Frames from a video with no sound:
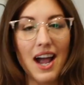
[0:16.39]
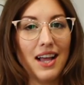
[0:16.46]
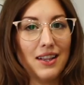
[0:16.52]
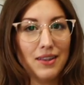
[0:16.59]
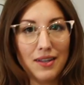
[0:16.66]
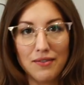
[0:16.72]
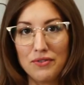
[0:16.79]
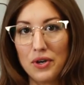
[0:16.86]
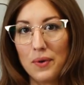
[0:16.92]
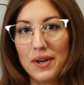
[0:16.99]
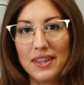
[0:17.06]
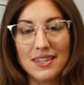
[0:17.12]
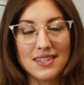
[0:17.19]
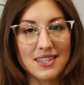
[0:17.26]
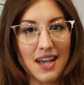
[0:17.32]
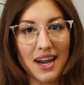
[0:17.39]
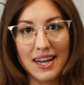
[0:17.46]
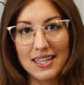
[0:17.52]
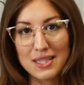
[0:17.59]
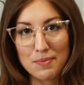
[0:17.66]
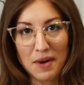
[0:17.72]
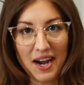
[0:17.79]
I love knowing the
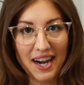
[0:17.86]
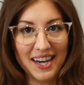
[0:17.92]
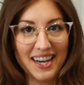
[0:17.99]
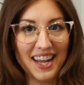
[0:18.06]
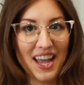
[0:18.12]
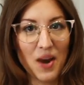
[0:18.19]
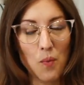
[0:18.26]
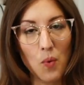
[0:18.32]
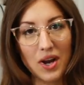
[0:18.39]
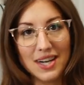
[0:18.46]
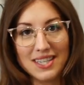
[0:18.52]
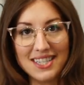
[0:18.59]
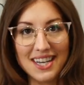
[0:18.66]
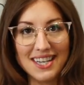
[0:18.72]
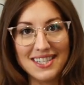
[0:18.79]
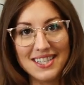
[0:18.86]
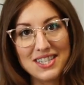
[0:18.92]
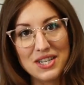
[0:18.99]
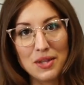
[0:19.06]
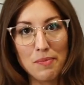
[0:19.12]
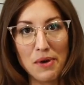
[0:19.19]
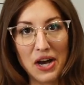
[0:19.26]
science behind it and what it does
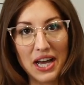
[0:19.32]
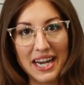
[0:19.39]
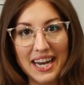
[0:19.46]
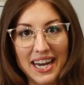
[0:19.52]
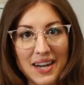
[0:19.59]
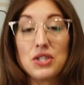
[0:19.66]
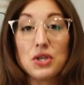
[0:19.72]
to the body.